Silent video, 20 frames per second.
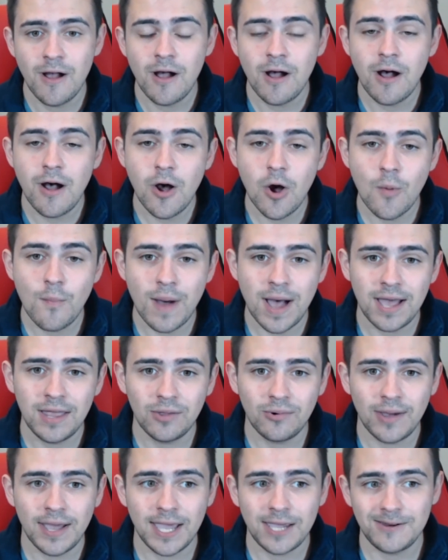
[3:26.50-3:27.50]
oh, by the
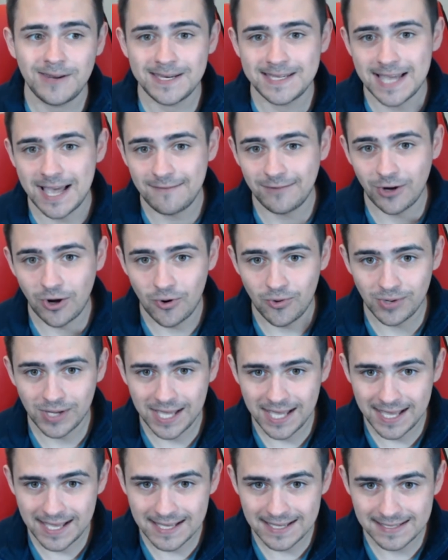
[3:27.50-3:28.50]
way, you need to have your own
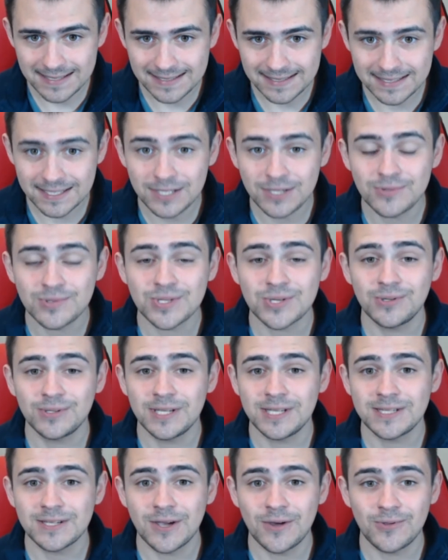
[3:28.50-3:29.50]
keys. You still need
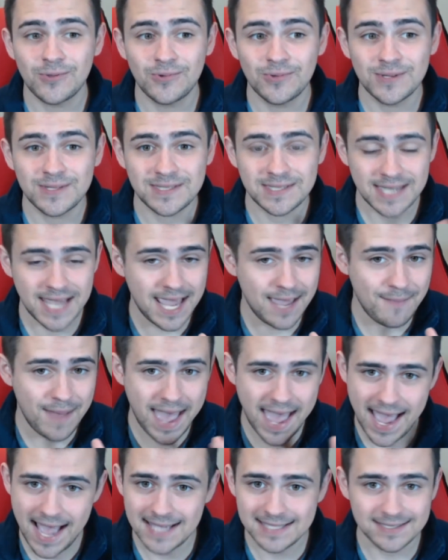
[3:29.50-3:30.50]
to go through the same
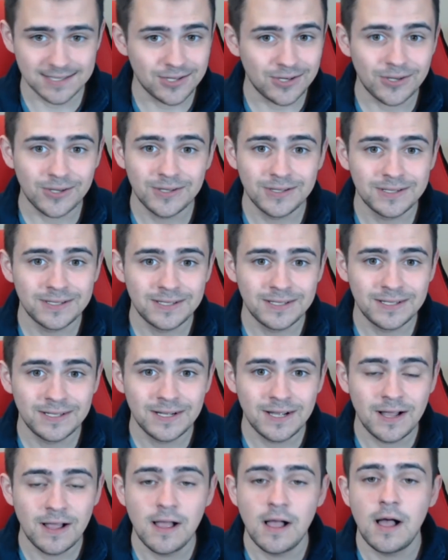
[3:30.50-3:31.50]
hassle
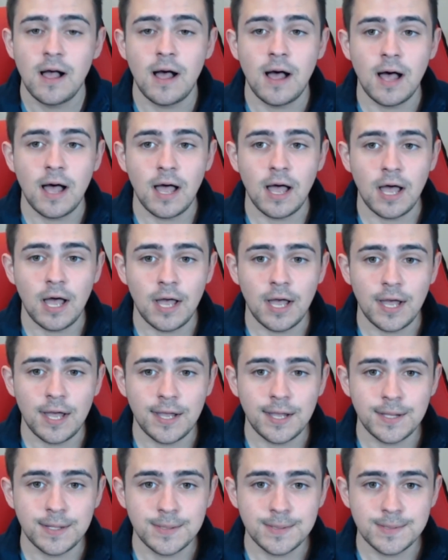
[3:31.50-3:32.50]

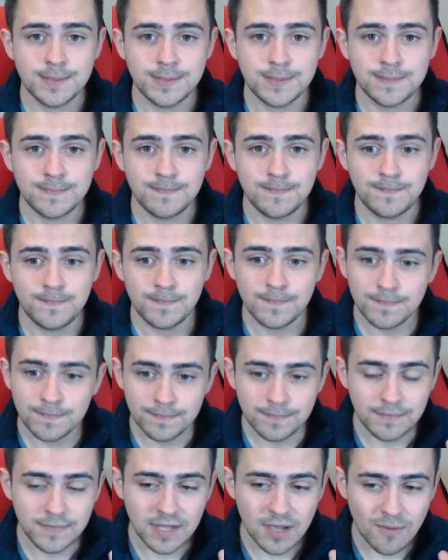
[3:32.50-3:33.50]
of,
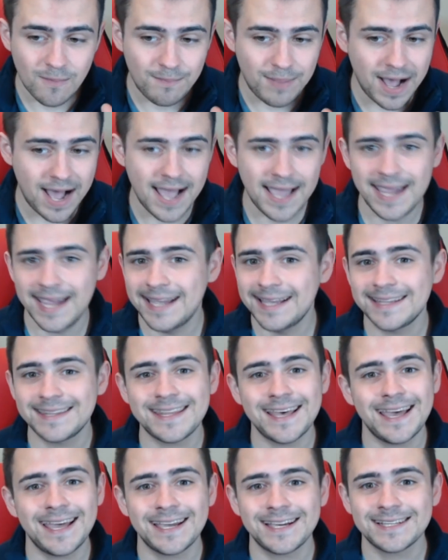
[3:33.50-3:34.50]
buying
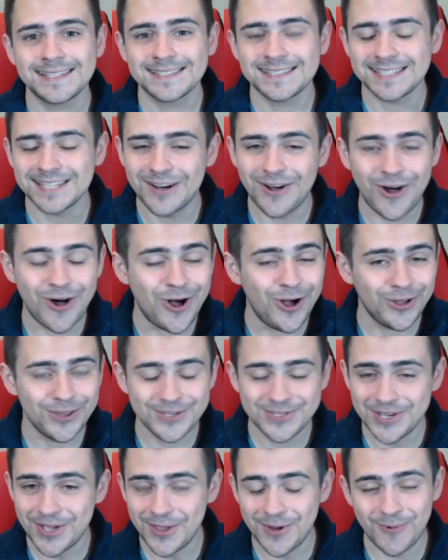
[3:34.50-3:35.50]
things and all this
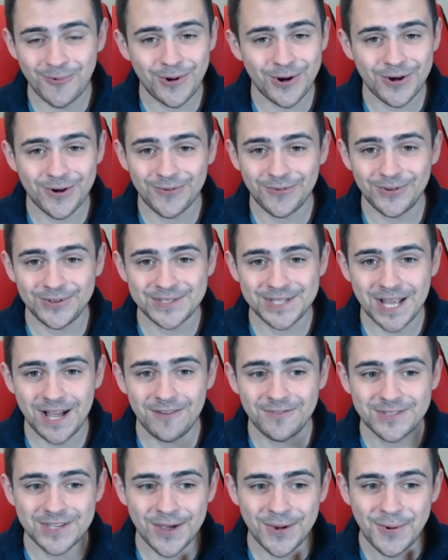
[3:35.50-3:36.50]
other wonderful stuff.
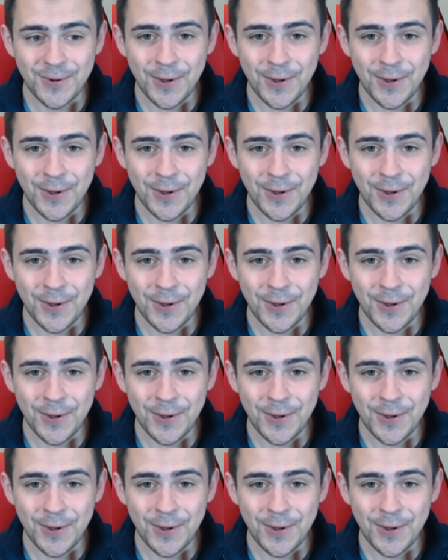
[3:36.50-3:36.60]
So